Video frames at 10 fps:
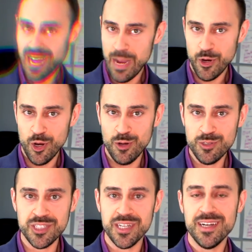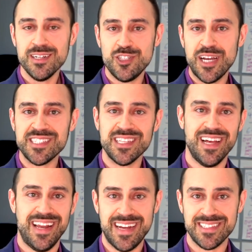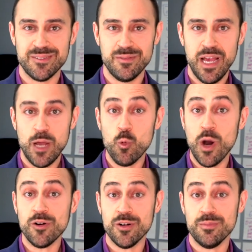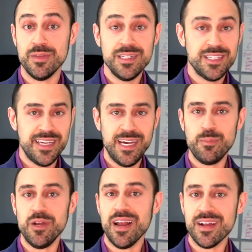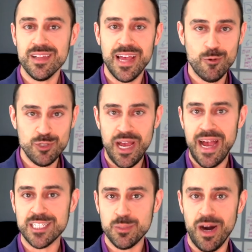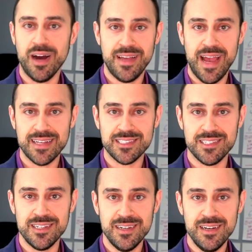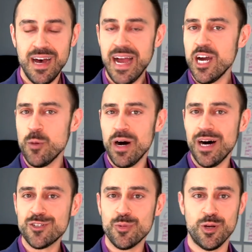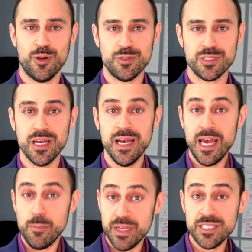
I'm your host, Jason Linett, and welcome to the Hypnotic Language Hacks Podcast. I help entrepreneurs and